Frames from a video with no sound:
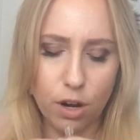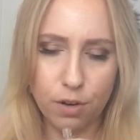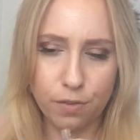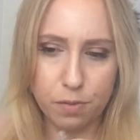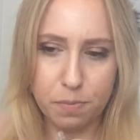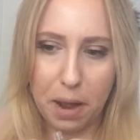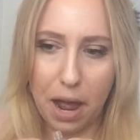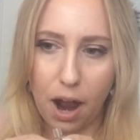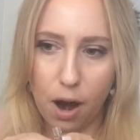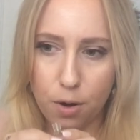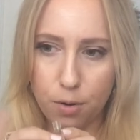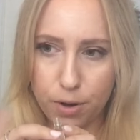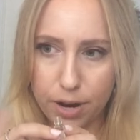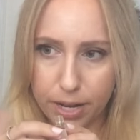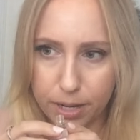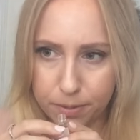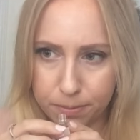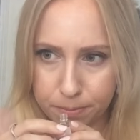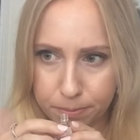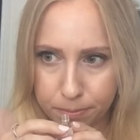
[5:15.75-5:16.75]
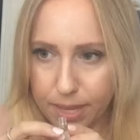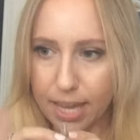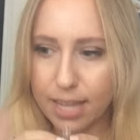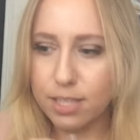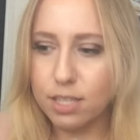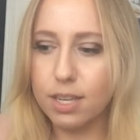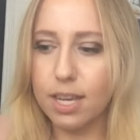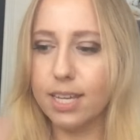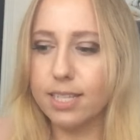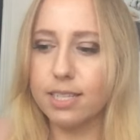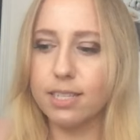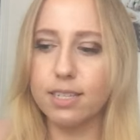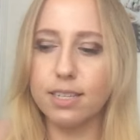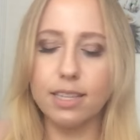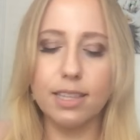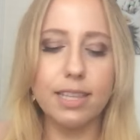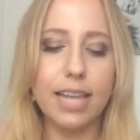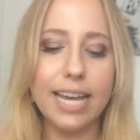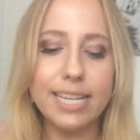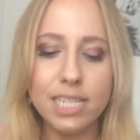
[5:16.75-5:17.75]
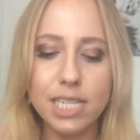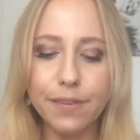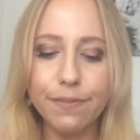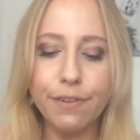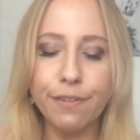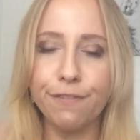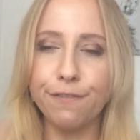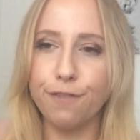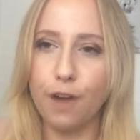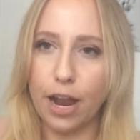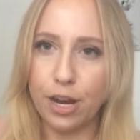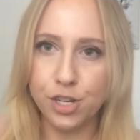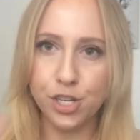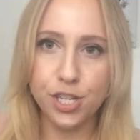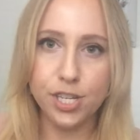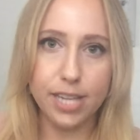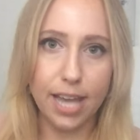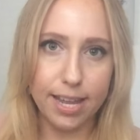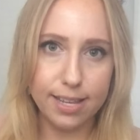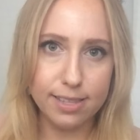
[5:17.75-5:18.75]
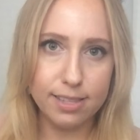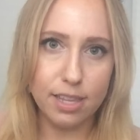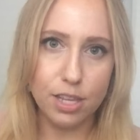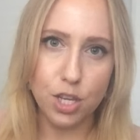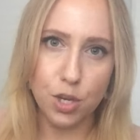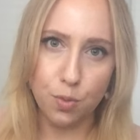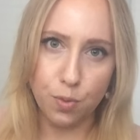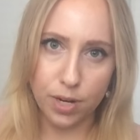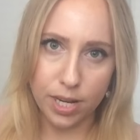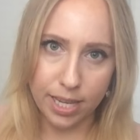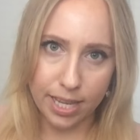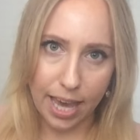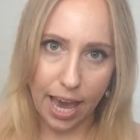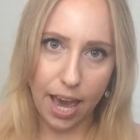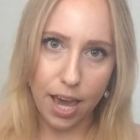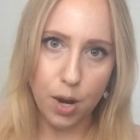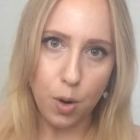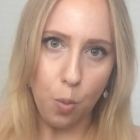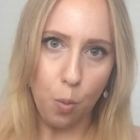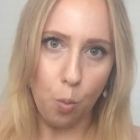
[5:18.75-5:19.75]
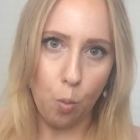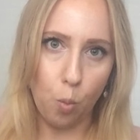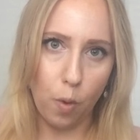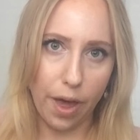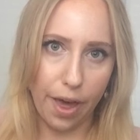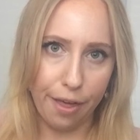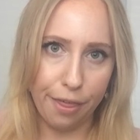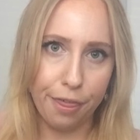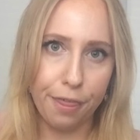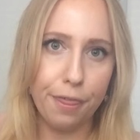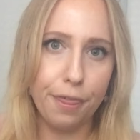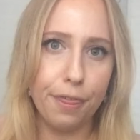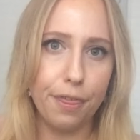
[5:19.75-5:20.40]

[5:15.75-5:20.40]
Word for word: overpowering. It's less of a fresh scent that you would get with